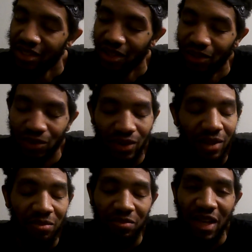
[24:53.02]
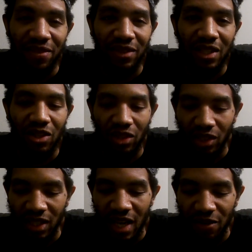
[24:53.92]
so definitely on
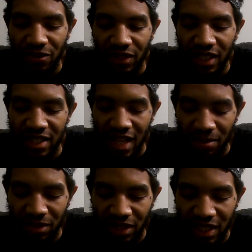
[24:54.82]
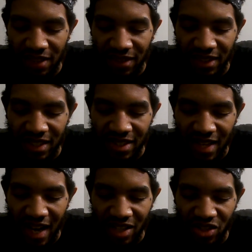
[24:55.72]
the lookout for this. I believe that these
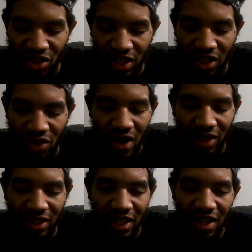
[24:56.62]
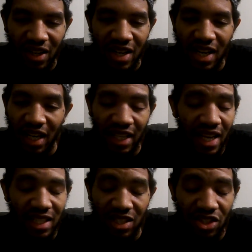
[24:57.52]
guys are going to go out there.
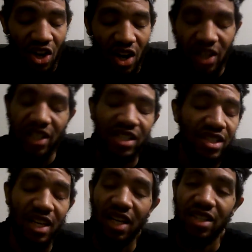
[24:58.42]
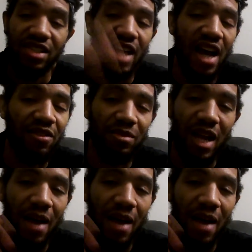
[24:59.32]
Again, this card is stacked from